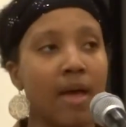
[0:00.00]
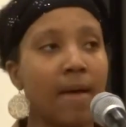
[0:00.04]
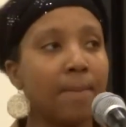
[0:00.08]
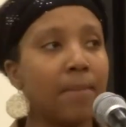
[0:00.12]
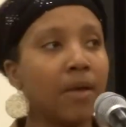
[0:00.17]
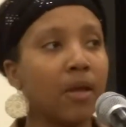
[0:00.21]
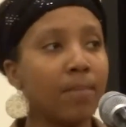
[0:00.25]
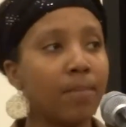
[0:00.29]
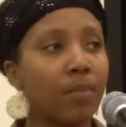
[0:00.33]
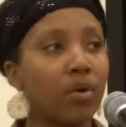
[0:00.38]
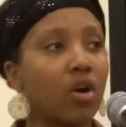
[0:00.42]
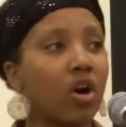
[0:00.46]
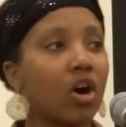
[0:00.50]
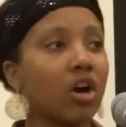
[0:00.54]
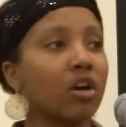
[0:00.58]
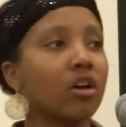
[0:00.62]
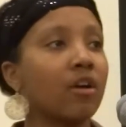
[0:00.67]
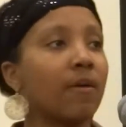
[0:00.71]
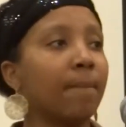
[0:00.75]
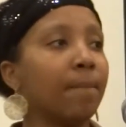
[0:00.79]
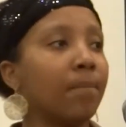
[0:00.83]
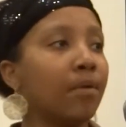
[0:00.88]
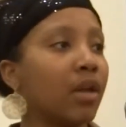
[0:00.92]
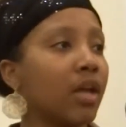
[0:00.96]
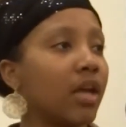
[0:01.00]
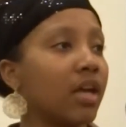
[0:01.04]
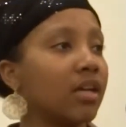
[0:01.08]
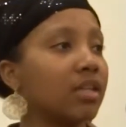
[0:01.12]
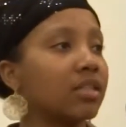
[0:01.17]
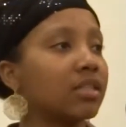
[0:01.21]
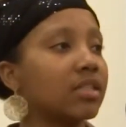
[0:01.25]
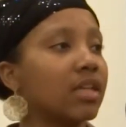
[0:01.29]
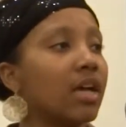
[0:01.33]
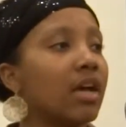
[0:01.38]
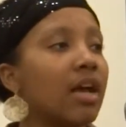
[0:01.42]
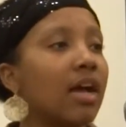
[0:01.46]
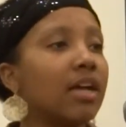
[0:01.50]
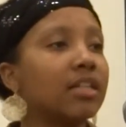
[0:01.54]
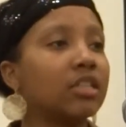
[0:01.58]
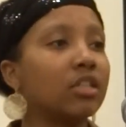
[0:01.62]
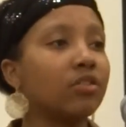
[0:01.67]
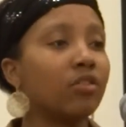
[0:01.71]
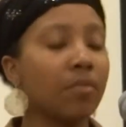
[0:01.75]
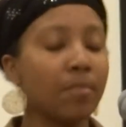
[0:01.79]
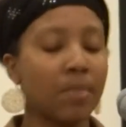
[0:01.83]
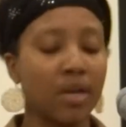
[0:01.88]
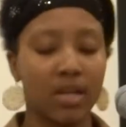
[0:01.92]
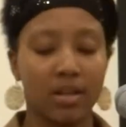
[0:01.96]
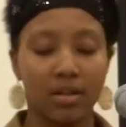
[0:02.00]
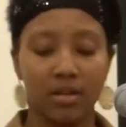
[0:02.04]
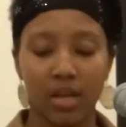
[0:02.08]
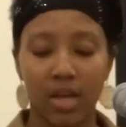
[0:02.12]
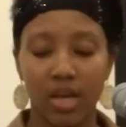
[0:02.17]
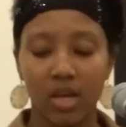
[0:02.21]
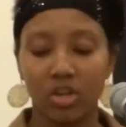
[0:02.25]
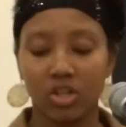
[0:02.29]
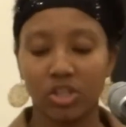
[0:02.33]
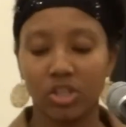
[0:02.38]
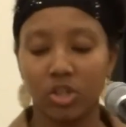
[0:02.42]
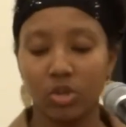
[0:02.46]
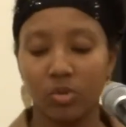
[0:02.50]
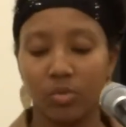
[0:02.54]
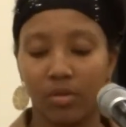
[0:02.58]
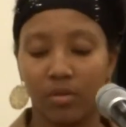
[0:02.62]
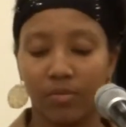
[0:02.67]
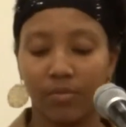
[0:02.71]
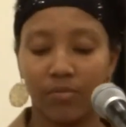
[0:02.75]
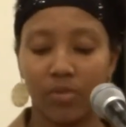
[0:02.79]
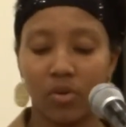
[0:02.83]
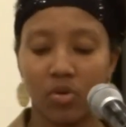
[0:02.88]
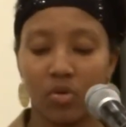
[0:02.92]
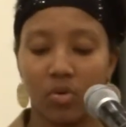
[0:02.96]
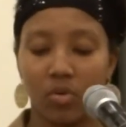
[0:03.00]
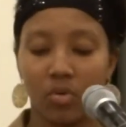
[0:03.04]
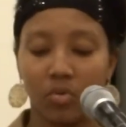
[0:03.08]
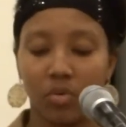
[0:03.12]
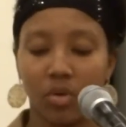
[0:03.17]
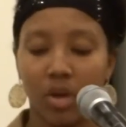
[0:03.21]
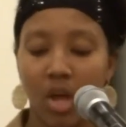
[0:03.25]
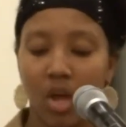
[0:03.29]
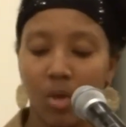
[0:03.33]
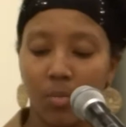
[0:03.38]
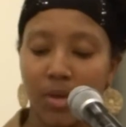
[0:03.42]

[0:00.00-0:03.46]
People are complex, as there are many layers to unfold.